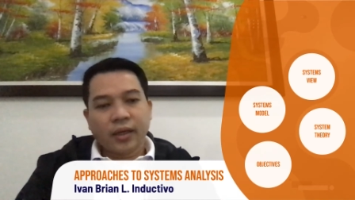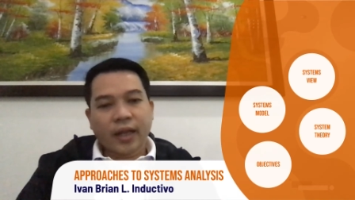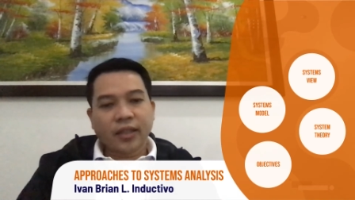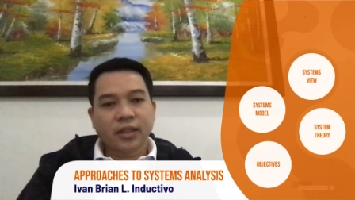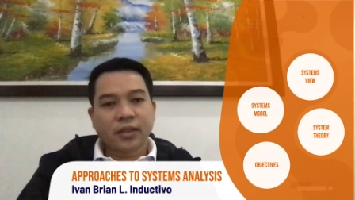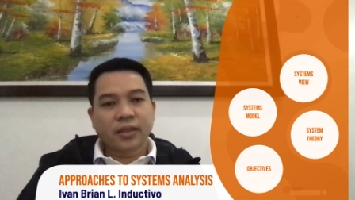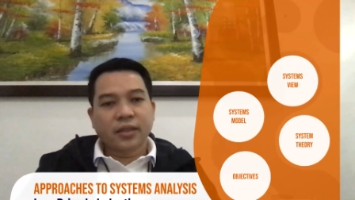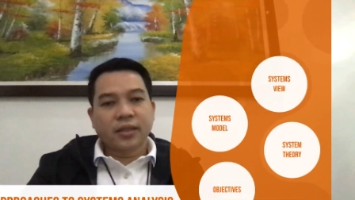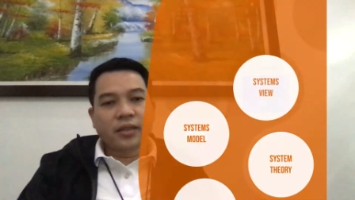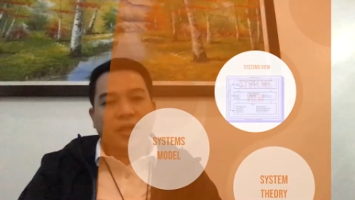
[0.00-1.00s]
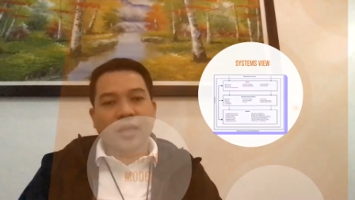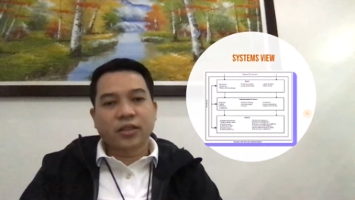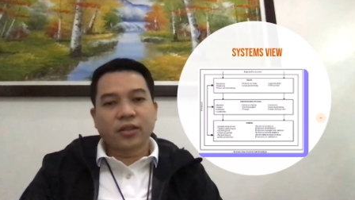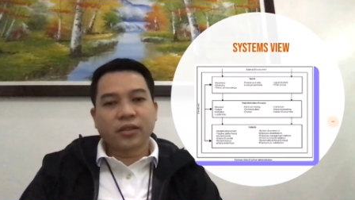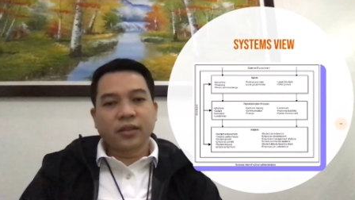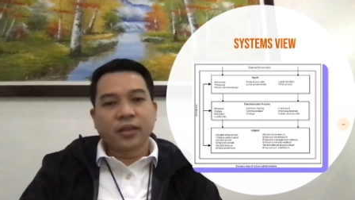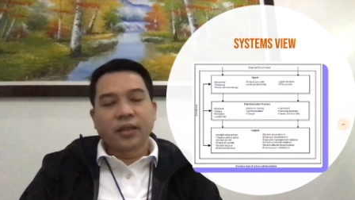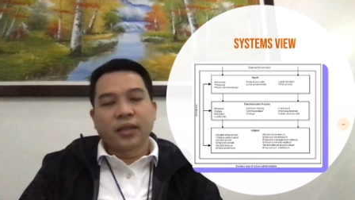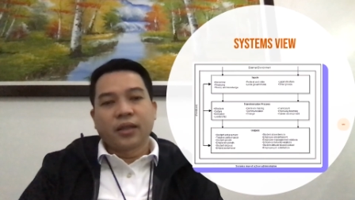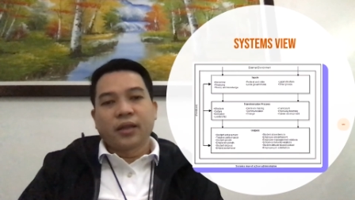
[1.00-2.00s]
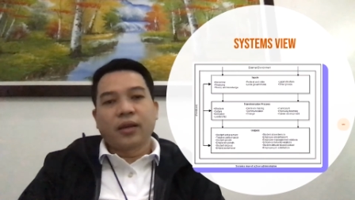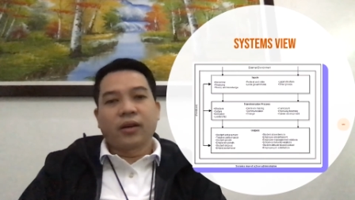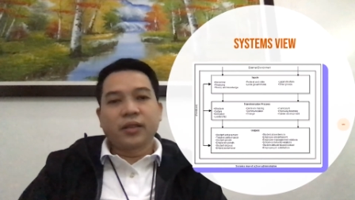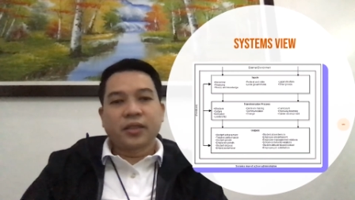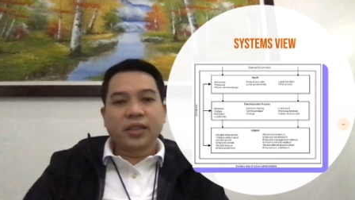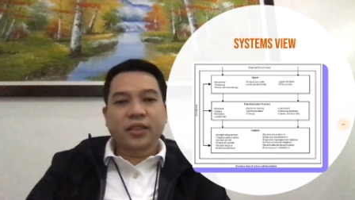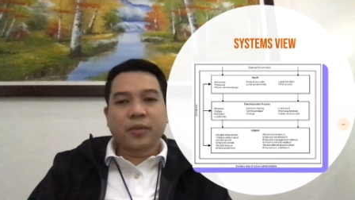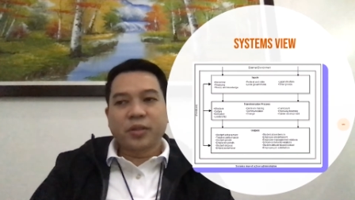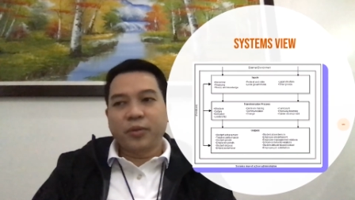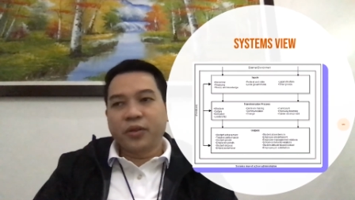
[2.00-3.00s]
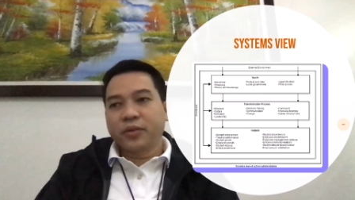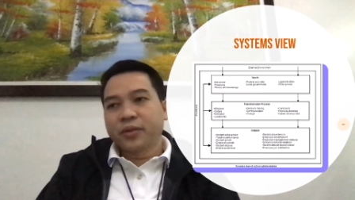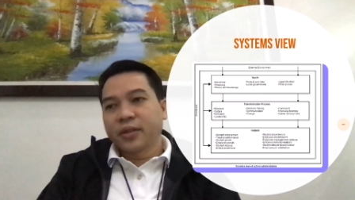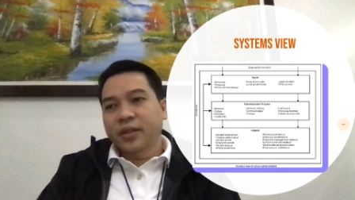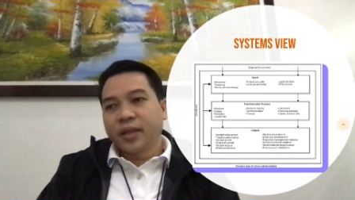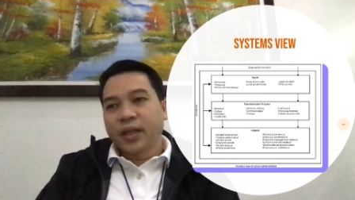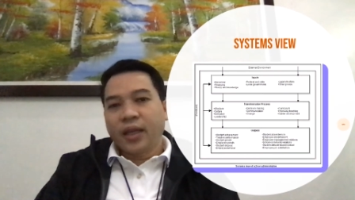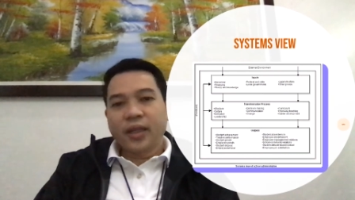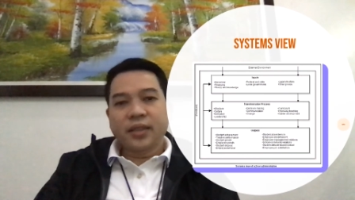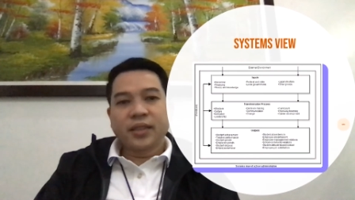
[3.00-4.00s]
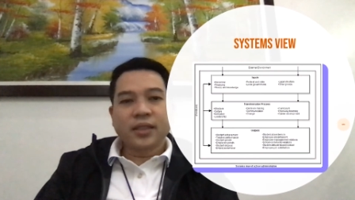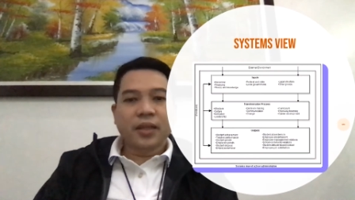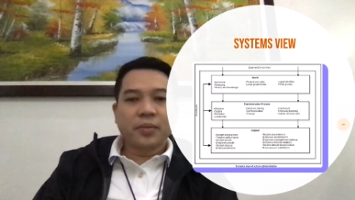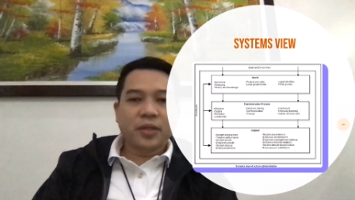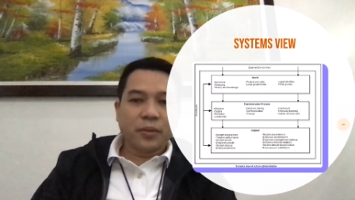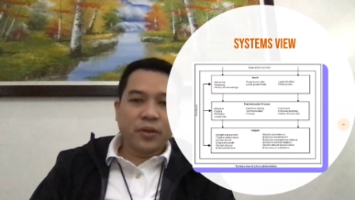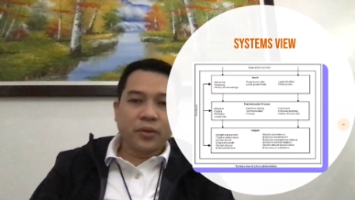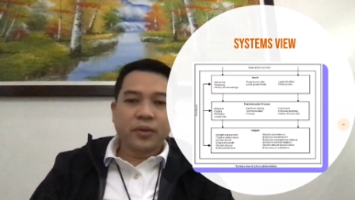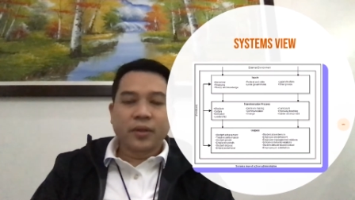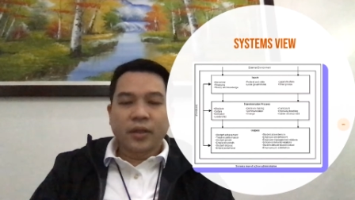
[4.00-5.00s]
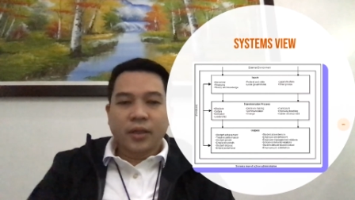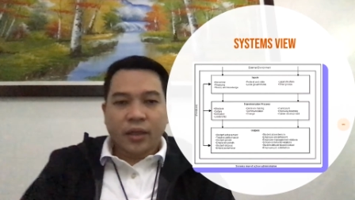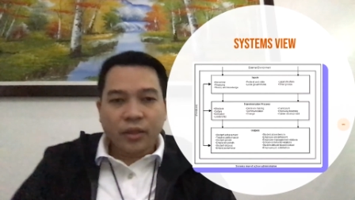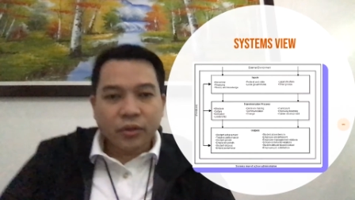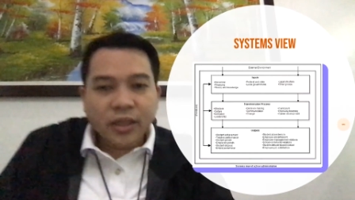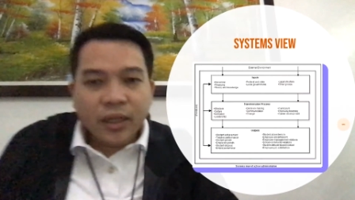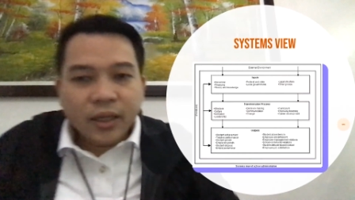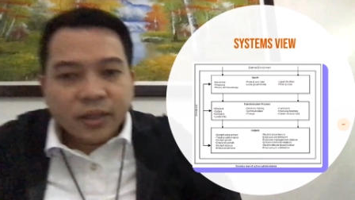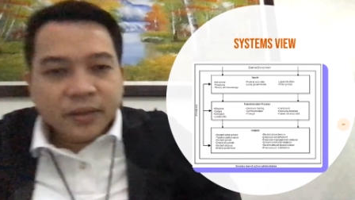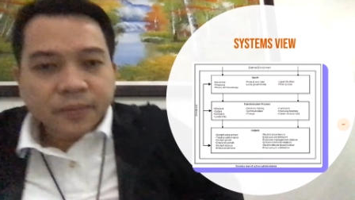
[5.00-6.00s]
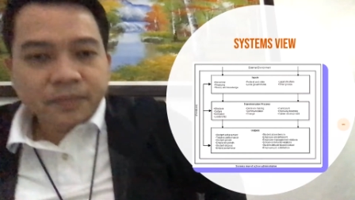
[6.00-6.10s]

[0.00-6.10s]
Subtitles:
last discussion on the systems view. In the systems view, you'll see here